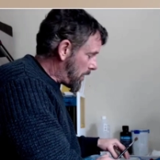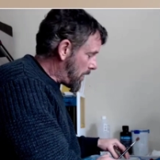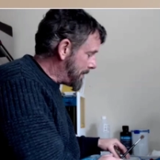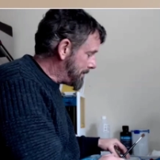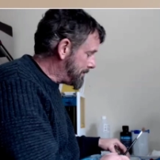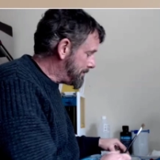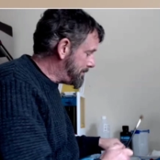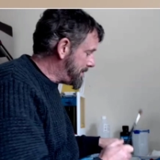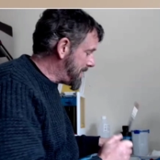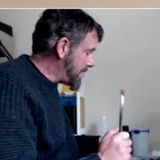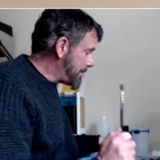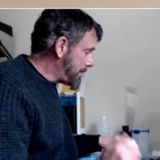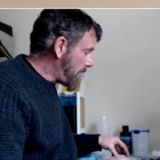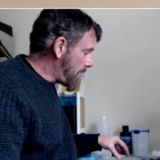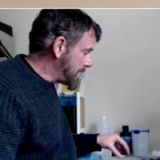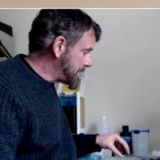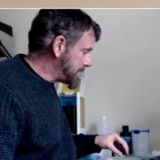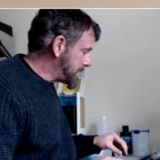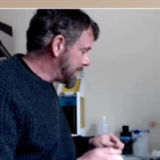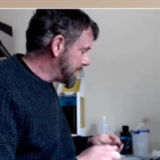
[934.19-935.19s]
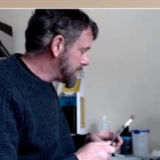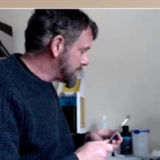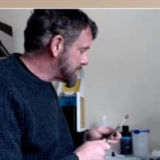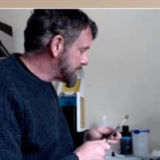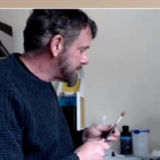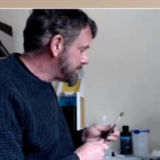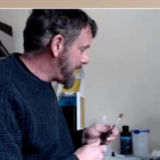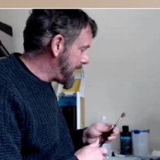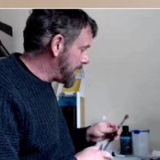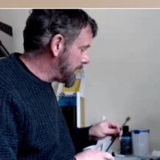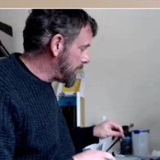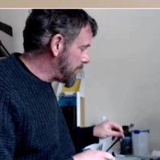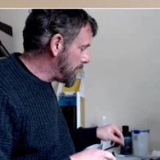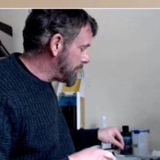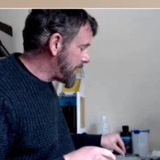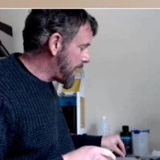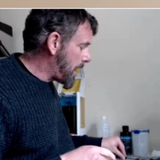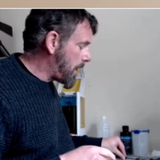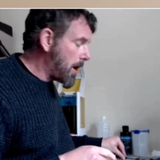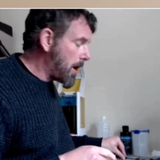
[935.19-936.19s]
so that I'm minimizing the
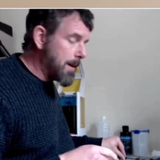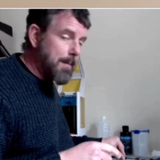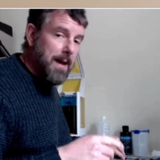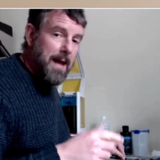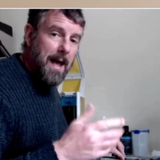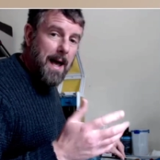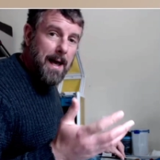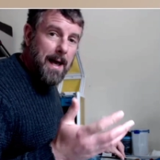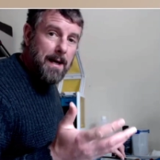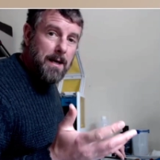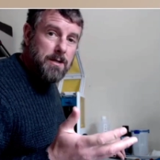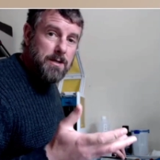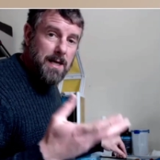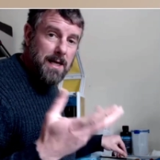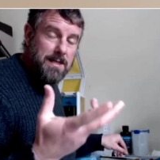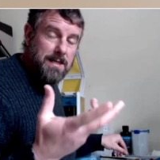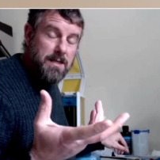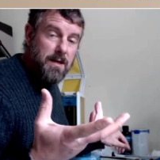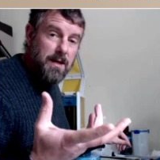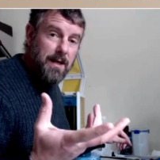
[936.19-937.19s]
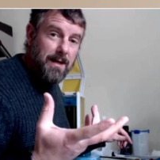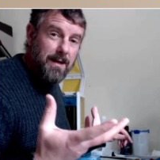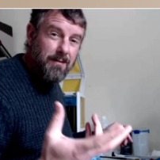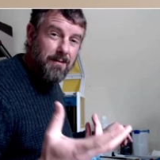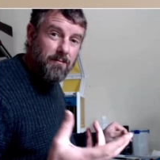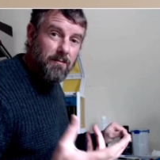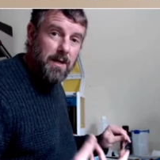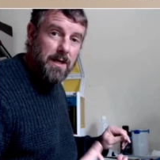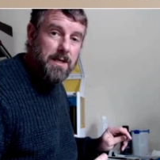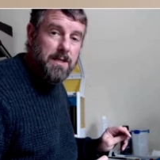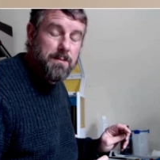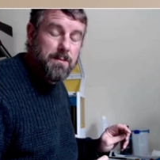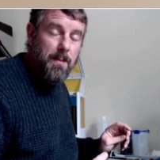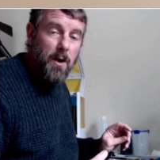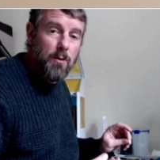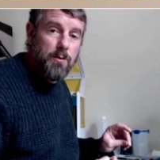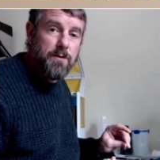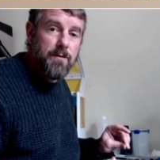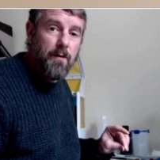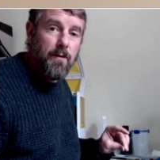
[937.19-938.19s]
smell of that IPA because that's the thing that
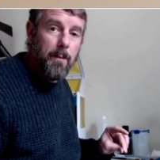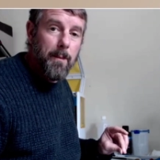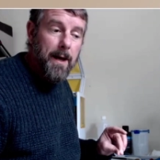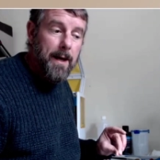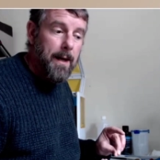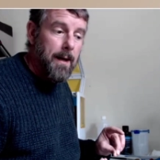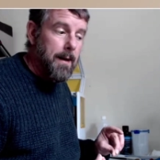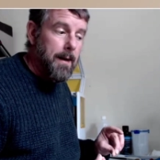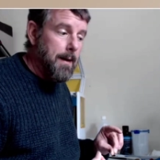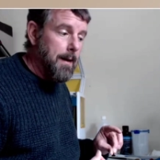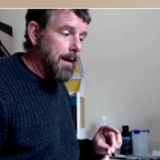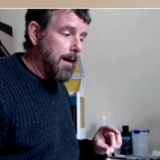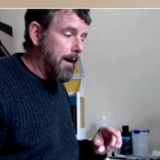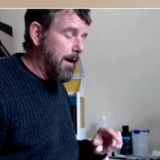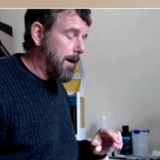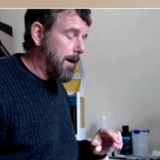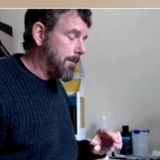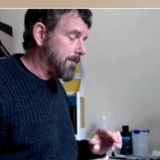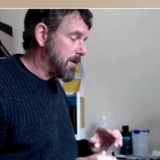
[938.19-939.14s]
really smells for me.